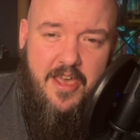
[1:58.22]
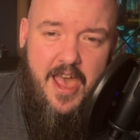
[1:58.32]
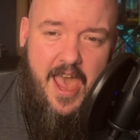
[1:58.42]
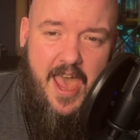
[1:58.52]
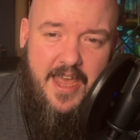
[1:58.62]

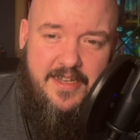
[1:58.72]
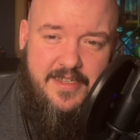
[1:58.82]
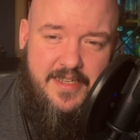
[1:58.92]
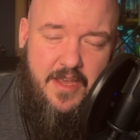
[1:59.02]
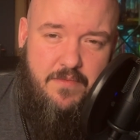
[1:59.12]

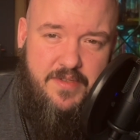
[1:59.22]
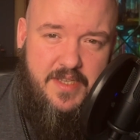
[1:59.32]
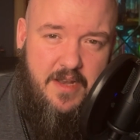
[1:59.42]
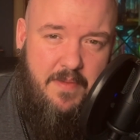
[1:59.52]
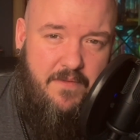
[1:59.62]
and it was
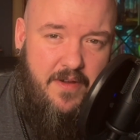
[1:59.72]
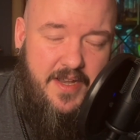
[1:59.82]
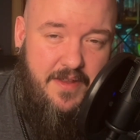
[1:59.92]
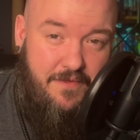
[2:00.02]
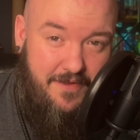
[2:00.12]
going to be very
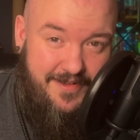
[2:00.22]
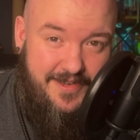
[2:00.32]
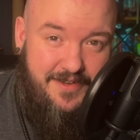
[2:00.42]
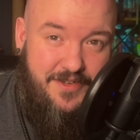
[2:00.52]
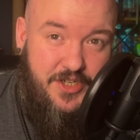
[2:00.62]

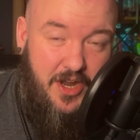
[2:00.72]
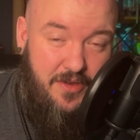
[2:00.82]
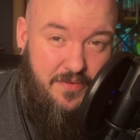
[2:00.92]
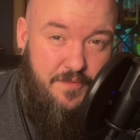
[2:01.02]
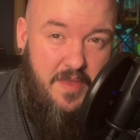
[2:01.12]
different
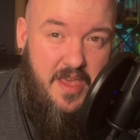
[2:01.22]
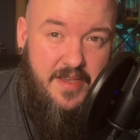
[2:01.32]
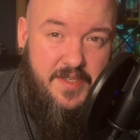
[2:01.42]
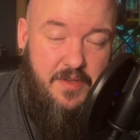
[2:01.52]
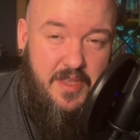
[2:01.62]
show.
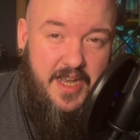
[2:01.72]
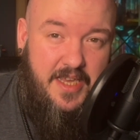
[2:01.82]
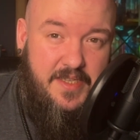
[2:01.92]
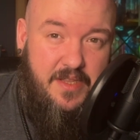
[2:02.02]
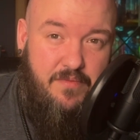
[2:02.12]
So the
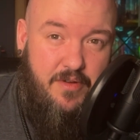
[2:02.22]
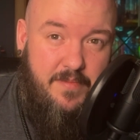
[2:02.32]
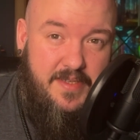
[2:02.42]
leaks and the rumors